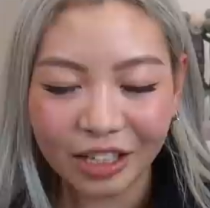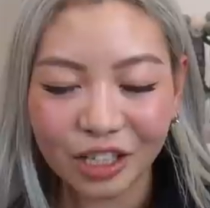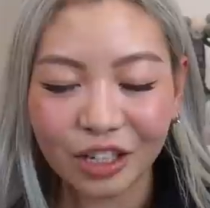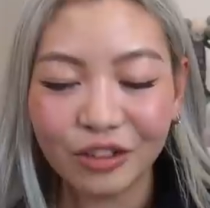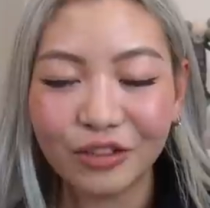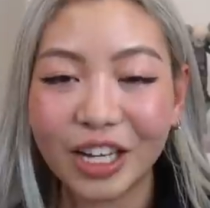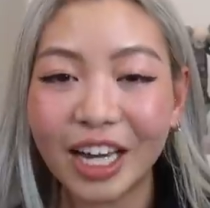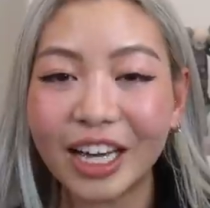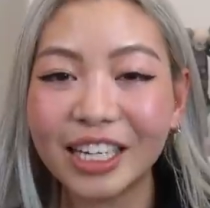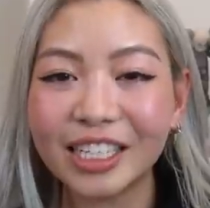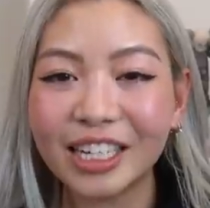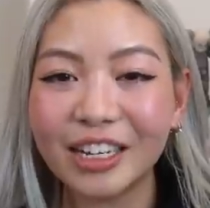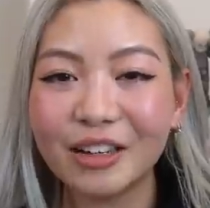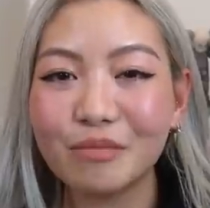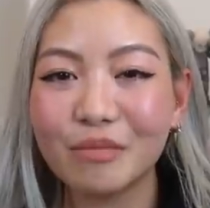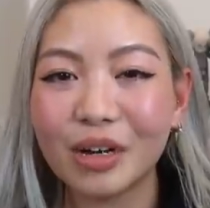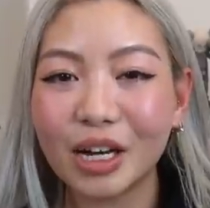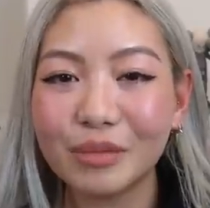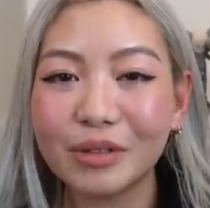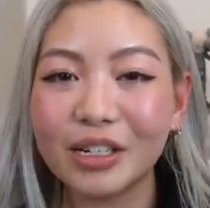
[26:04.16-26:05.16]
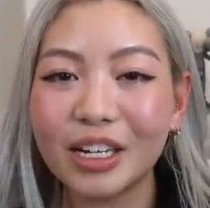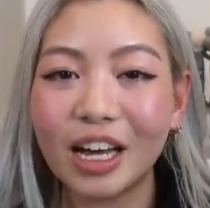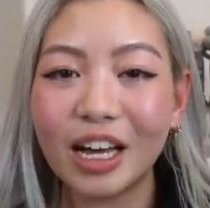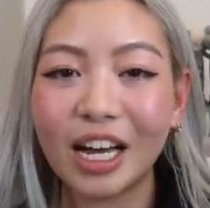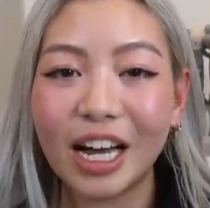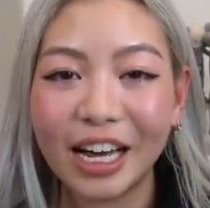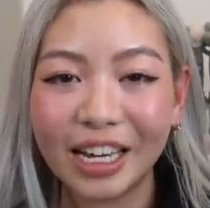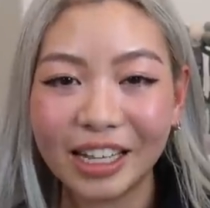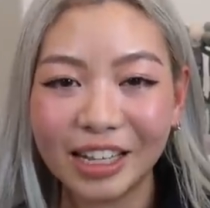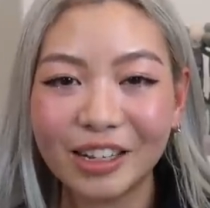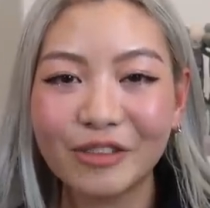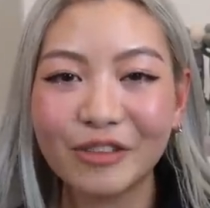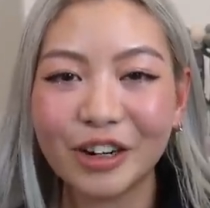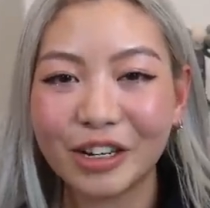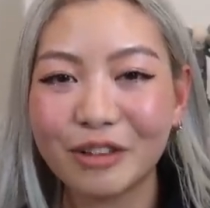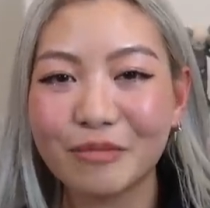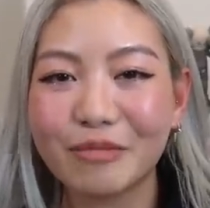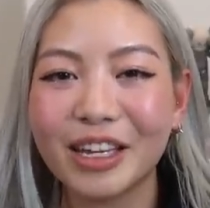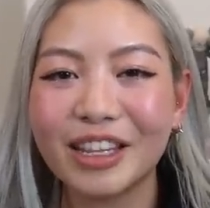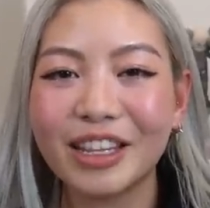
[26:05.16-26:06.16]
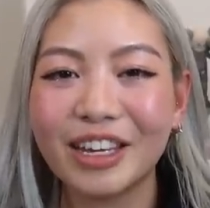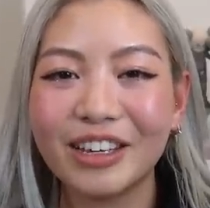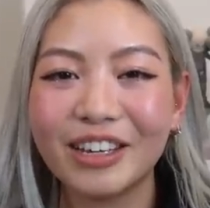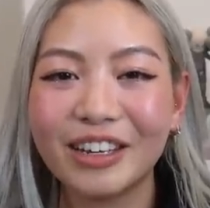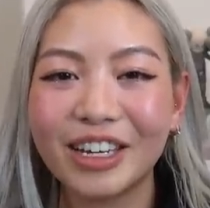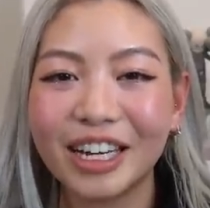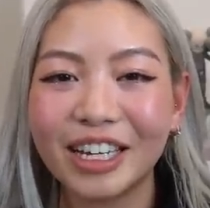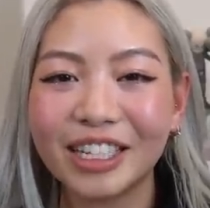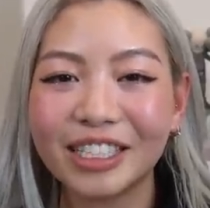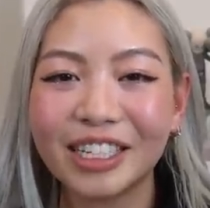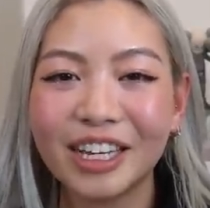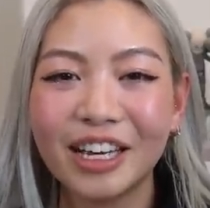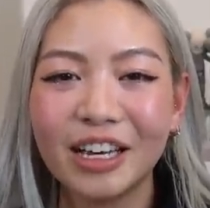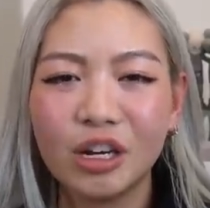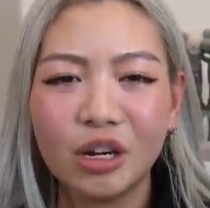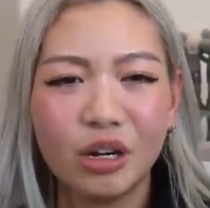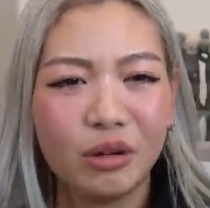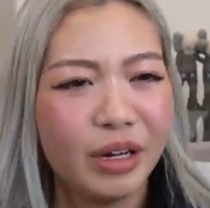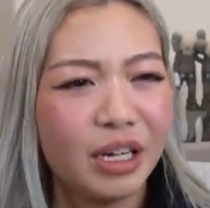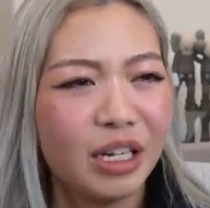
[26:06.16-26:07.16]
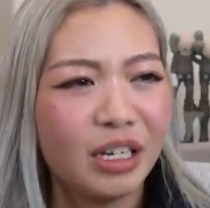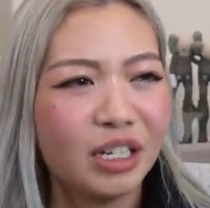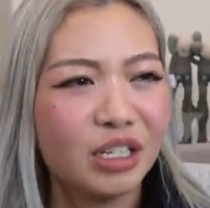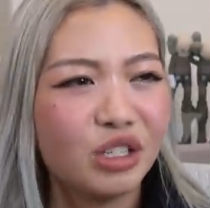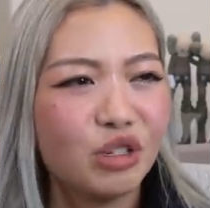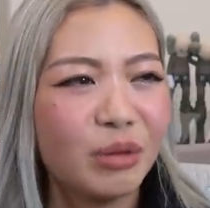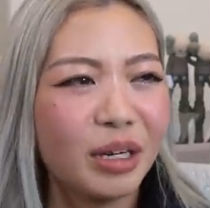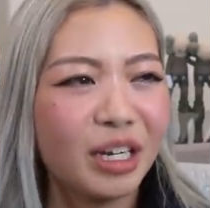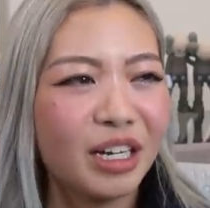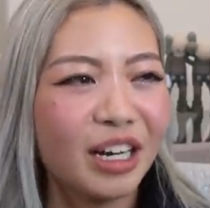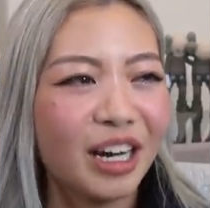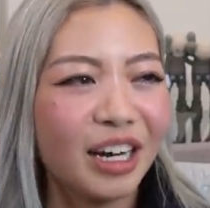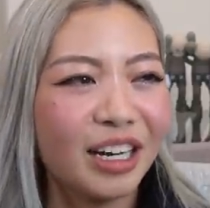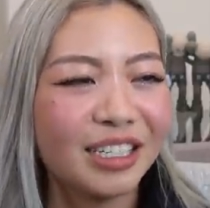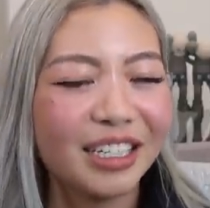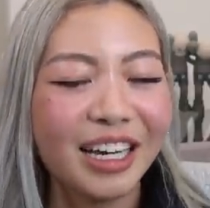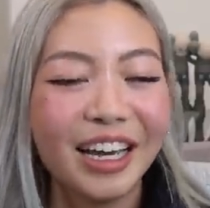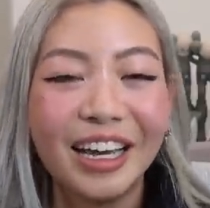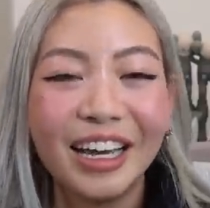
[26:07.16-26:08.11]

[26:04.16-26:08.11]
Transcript: So if you guys are in Melbourne, highly recommend that you guys... Wait, there's too many guys.